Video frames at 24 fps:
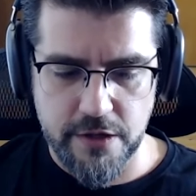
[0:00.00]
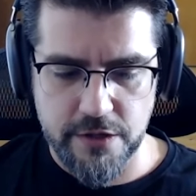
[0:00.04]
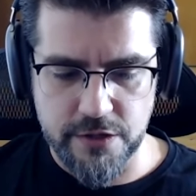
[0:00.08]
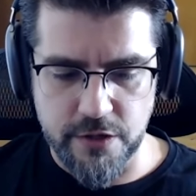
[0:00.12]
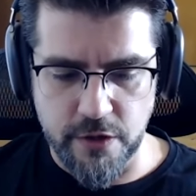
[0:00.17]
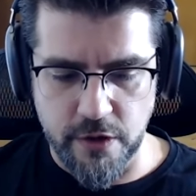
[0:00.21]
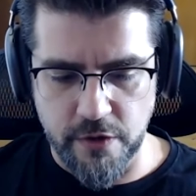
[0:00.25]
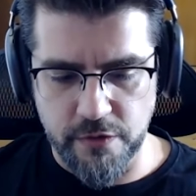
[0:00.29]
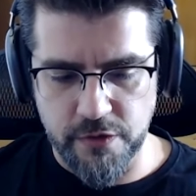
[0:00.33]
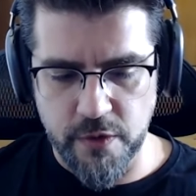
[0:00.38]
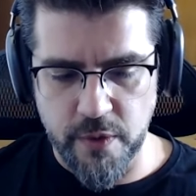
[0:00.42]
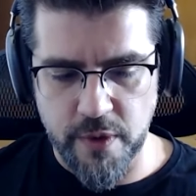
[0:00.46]

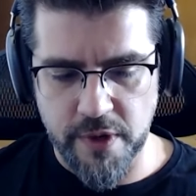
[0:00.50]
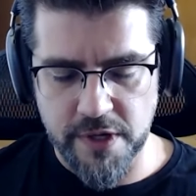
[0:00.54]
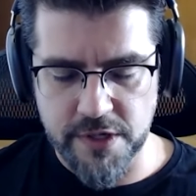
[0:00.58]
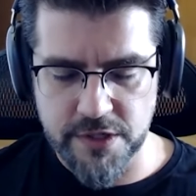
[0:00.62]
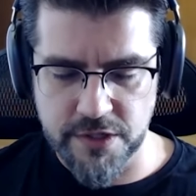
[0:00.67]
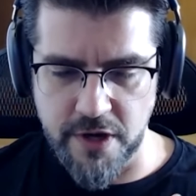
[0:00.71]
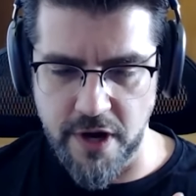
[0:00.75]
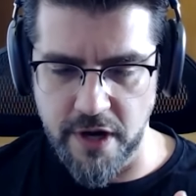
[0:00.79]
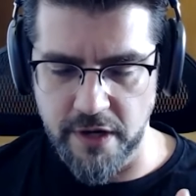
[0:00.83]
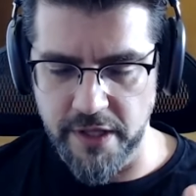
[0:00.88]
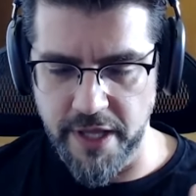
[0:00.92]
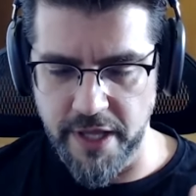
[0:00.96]
So if you want to
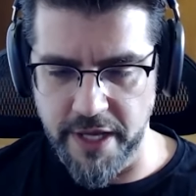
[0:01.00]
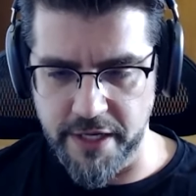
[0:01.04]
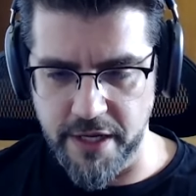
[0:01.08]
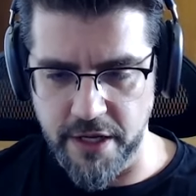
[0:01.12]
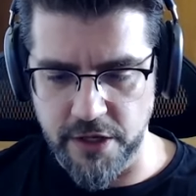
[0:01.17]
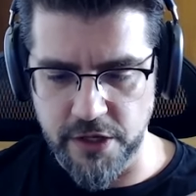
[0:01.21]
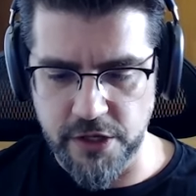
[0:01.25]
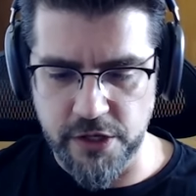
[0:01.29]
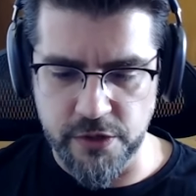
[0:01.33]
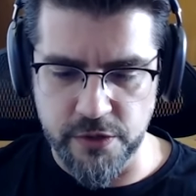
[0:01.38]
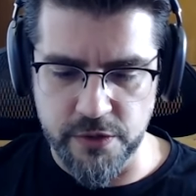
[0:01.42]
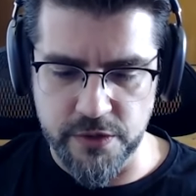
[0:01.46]
start like
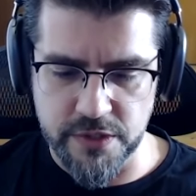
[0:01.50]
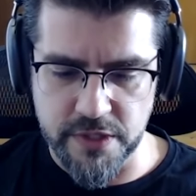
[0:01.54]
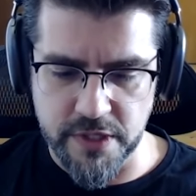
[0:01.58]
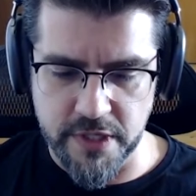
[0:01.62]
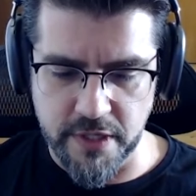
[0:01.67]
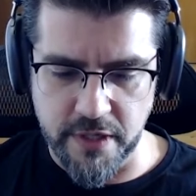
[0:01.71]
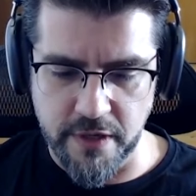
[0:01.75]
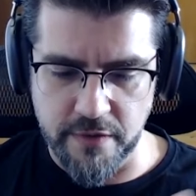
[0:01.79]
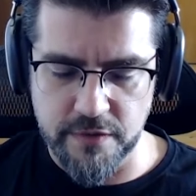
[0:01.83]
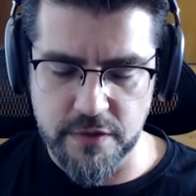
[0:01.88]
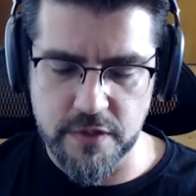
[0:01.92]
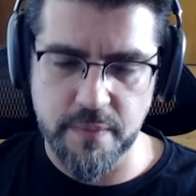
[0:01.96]

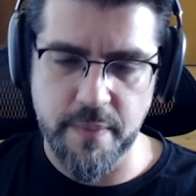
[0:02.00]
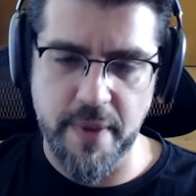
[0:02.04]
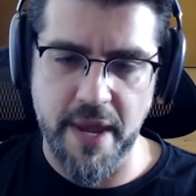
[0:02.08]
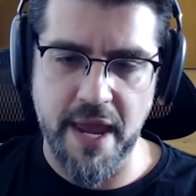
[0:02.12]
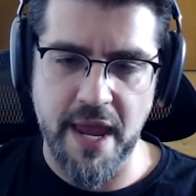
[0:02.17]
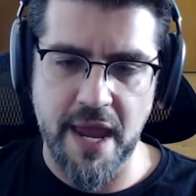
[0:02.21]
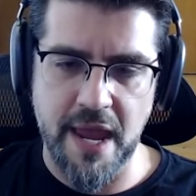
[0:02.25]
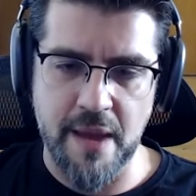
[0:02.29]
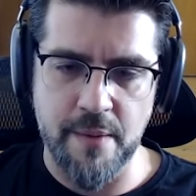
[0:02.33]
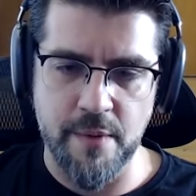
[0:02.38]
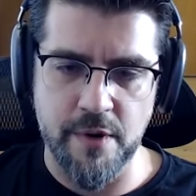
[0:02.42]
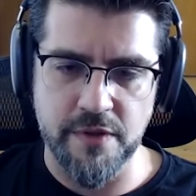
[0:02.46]
accusing of
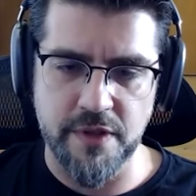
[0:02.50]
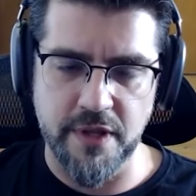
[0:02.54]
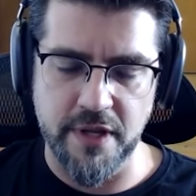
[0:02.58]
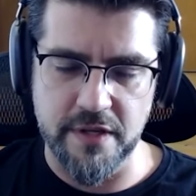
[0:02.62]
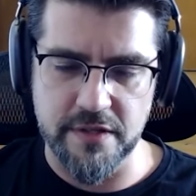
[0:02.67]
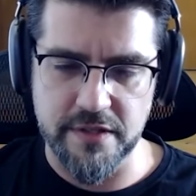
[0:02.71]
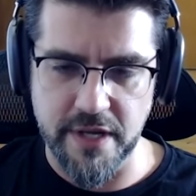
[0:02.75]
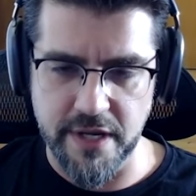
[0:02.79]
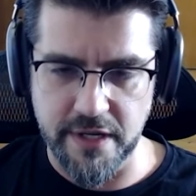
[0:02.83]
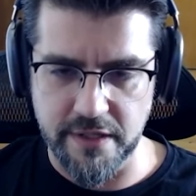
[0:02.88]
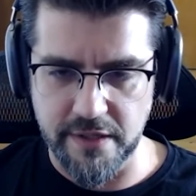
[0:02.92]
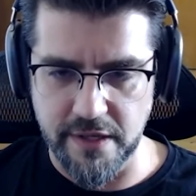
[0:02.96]
spam or
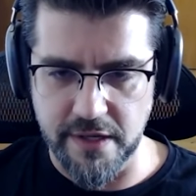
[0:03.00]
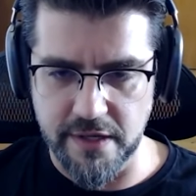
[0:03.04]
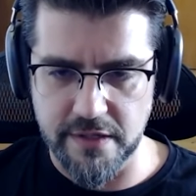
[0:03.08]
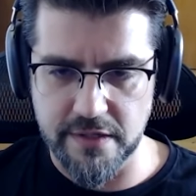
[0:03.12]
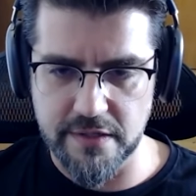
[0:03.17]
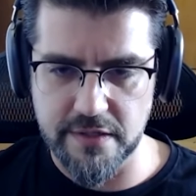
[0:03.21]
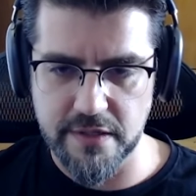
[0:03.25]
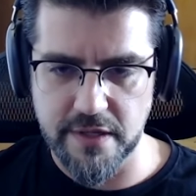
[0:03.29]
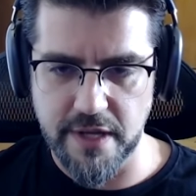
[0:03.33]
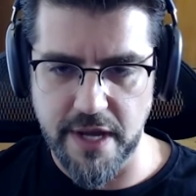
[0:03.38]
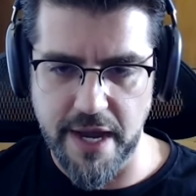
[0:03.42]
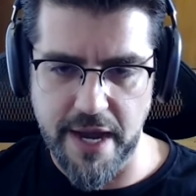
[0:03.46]
things like
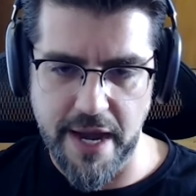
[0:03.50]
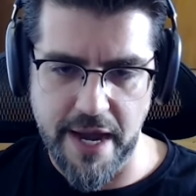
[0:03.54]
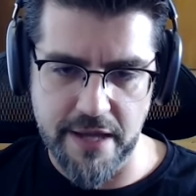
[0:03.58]
this,